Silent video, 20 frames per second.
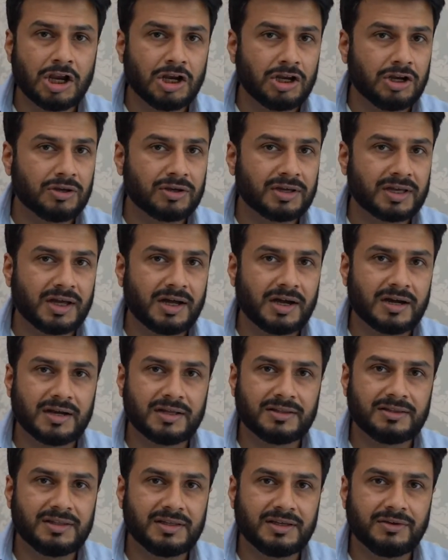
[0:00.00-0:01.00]
look
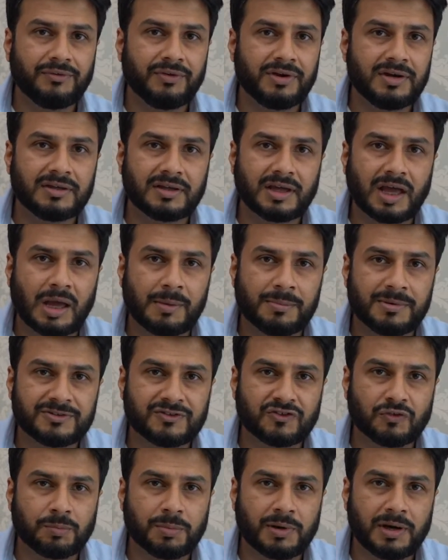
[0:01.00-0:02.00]
at the reading habits
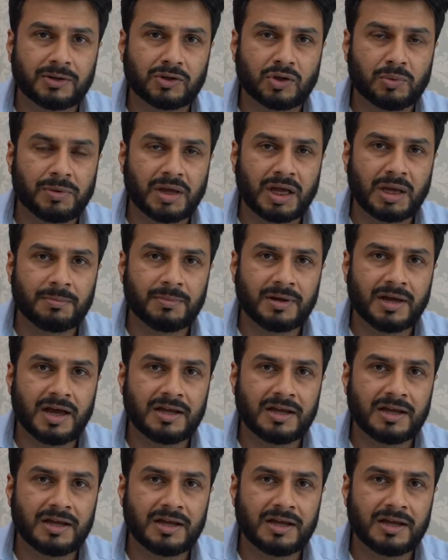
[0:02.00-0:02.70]
of Barack Obama